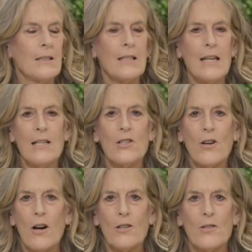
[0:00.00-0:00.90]
teach
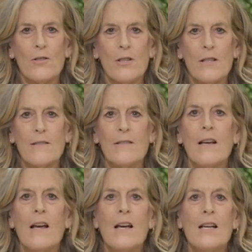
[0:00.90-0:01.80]
our students
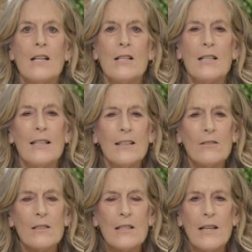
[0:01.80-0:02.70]

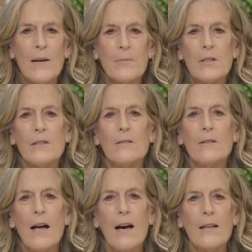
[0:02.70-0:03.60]
little tips,
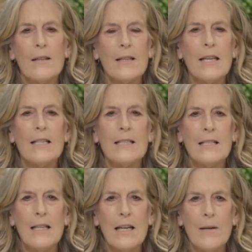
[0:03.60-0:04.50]
little healthy
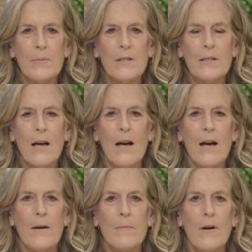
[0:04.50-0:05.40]
tips
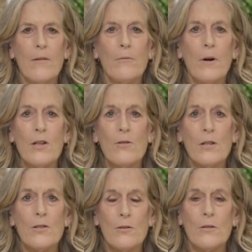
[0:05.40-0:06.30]
of what you
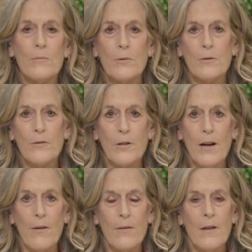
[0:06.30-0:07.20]
can do to improve your
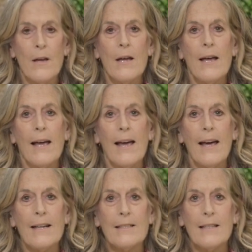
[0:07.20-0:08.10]
health.
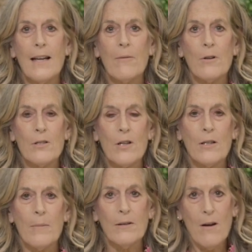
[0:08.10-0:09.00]
And today we're going to
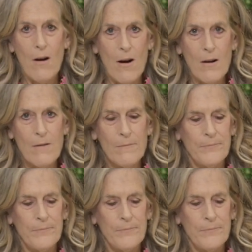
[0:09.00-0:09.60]
talk about the heart.